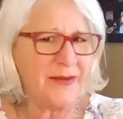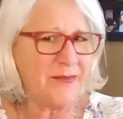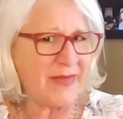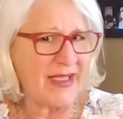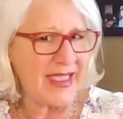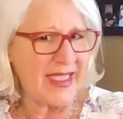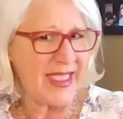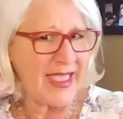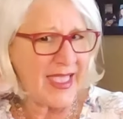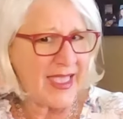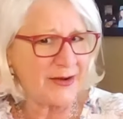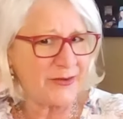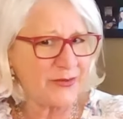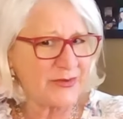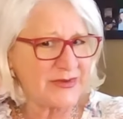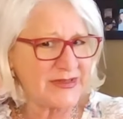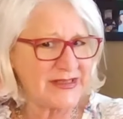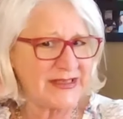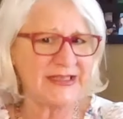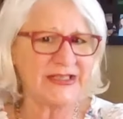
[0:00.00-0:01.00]
my head
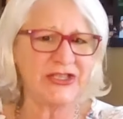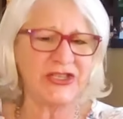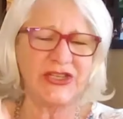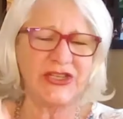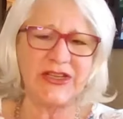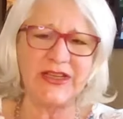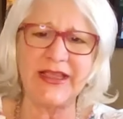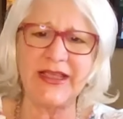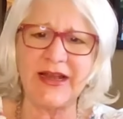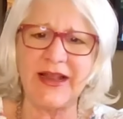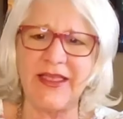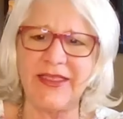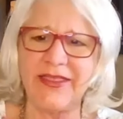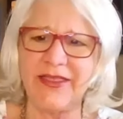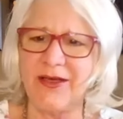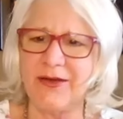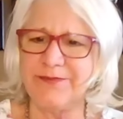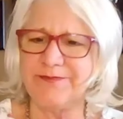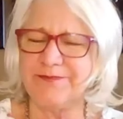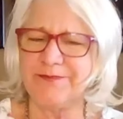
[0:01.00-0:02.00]
was itchy, and I
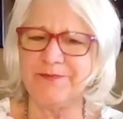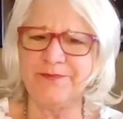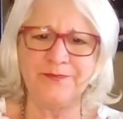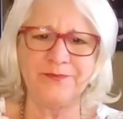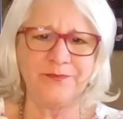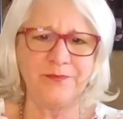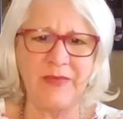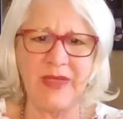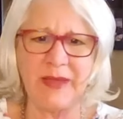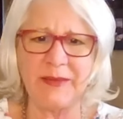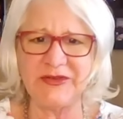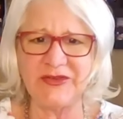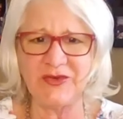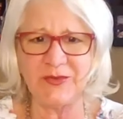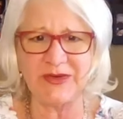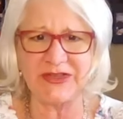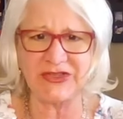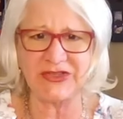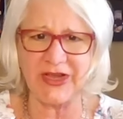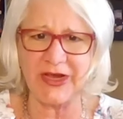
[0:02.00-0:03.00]
thought, hmm, maybe
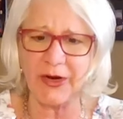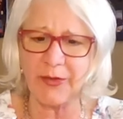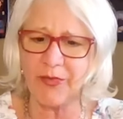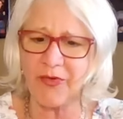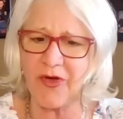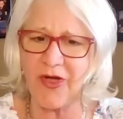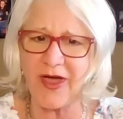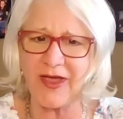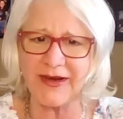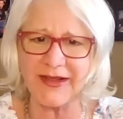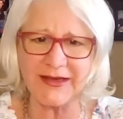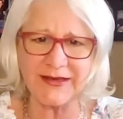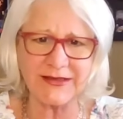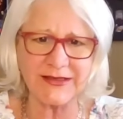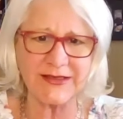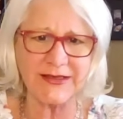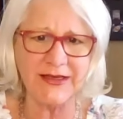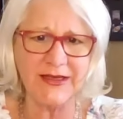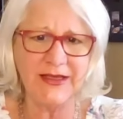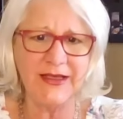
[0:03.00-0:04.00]
too much hair
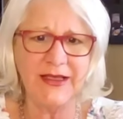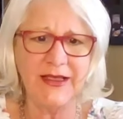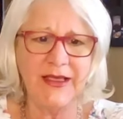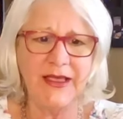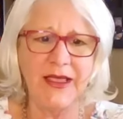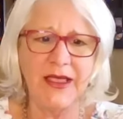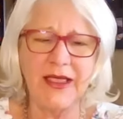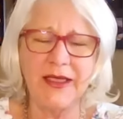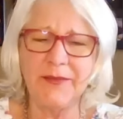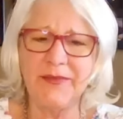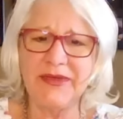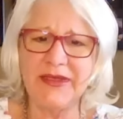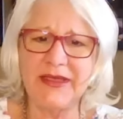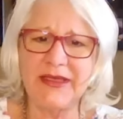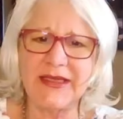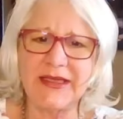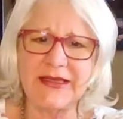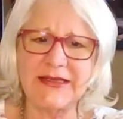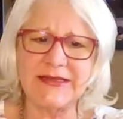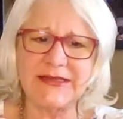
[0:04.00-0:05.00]
product
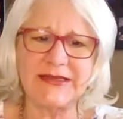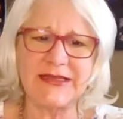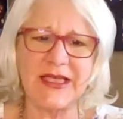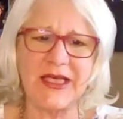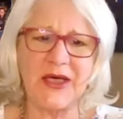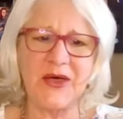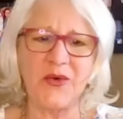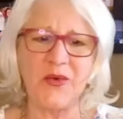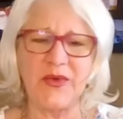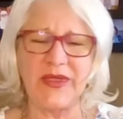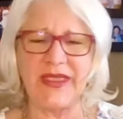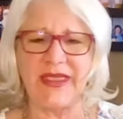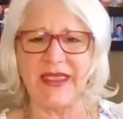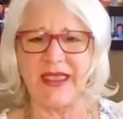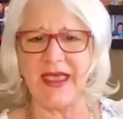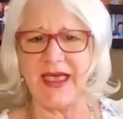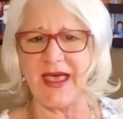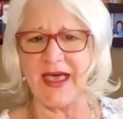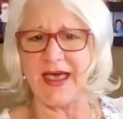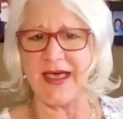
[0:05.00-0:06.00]
because uh,
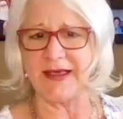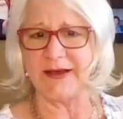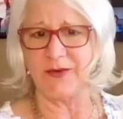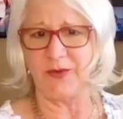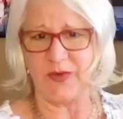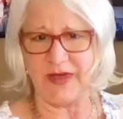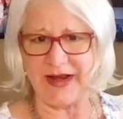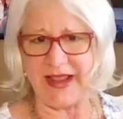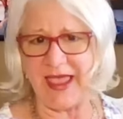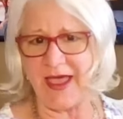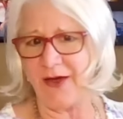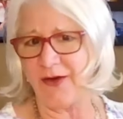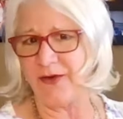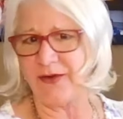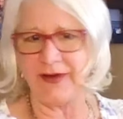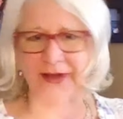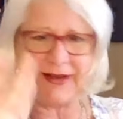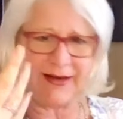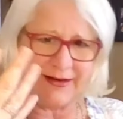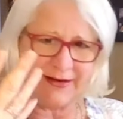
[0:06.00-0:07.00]
we uh, went
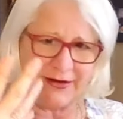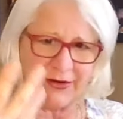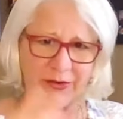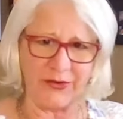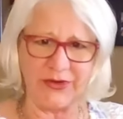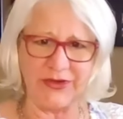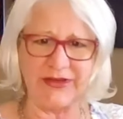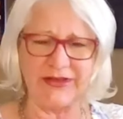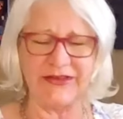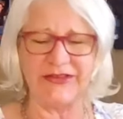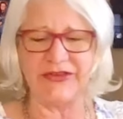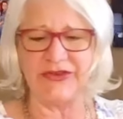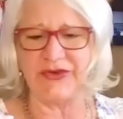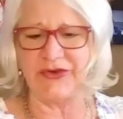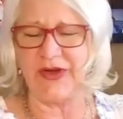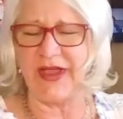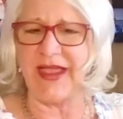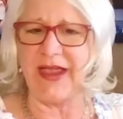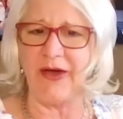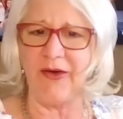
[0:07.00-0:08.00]
out and, you know, you do
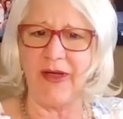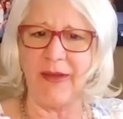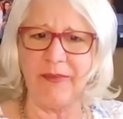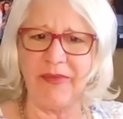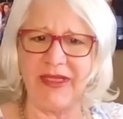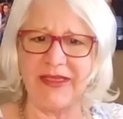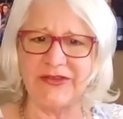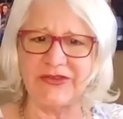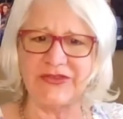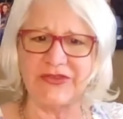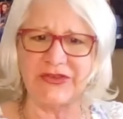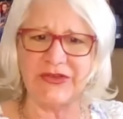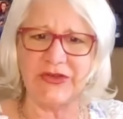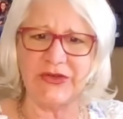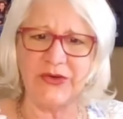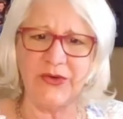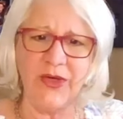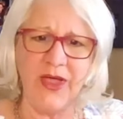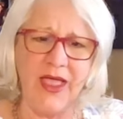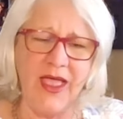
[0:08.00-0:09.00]
your hair up as you
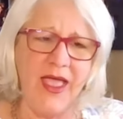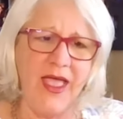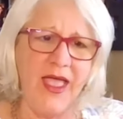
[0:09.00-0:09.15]
do.